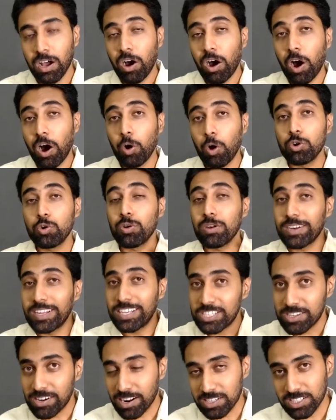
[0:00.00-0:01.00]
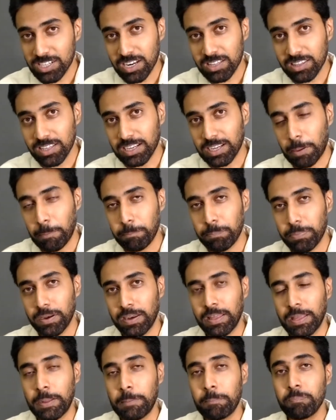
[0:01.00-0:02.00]
how to restructure the
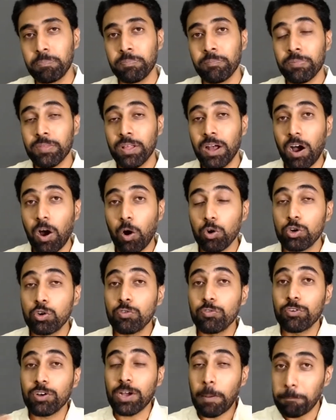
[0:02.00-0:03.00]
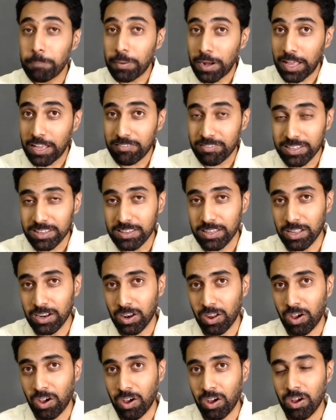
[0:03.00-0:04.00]
company, how to comply with the
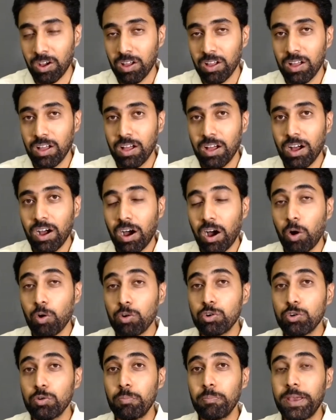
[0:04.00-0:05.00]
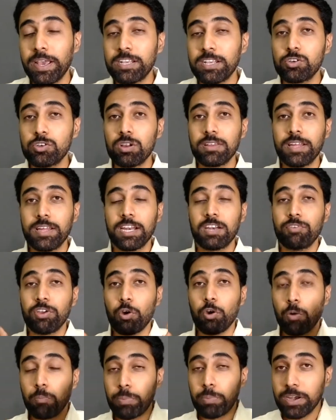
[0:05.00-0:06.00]
law, how to make sure that we
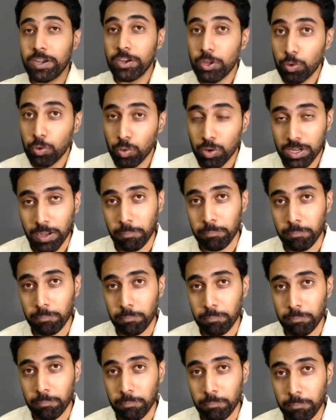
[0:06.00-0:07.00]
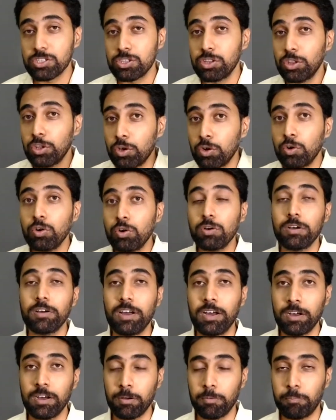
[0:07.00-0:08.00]
open new companies, new
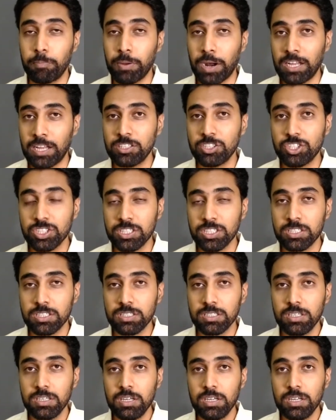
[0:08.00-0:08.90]
branches,